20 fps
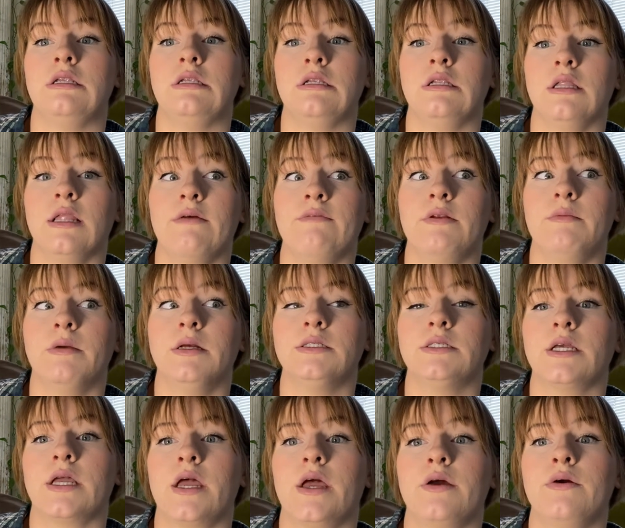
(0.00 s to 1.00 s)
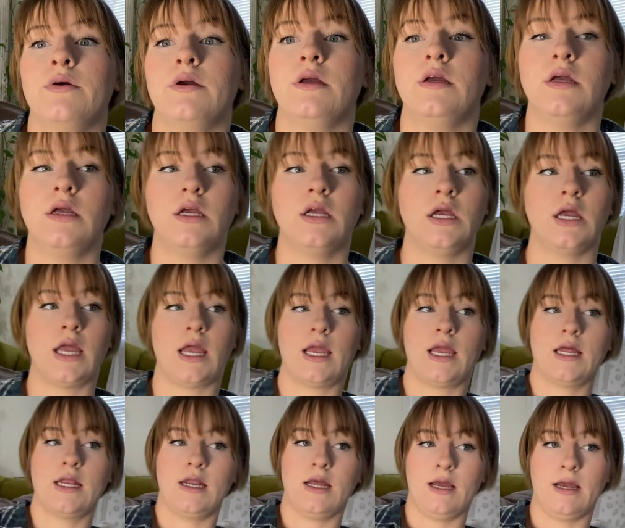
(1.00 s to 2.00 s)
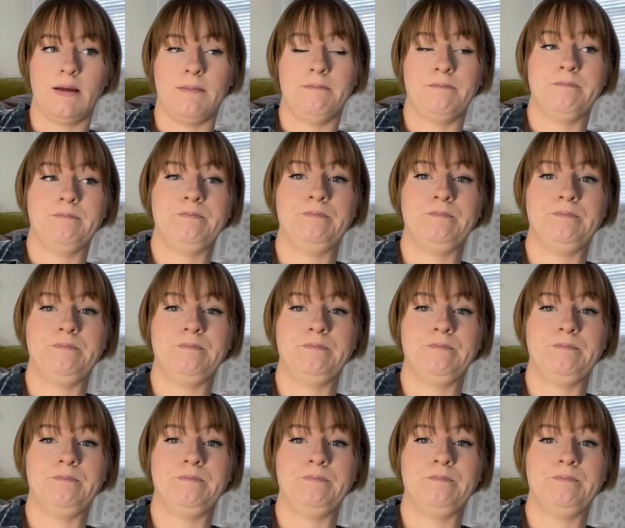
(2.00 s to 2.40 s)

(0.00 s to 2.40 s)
11 months ago. And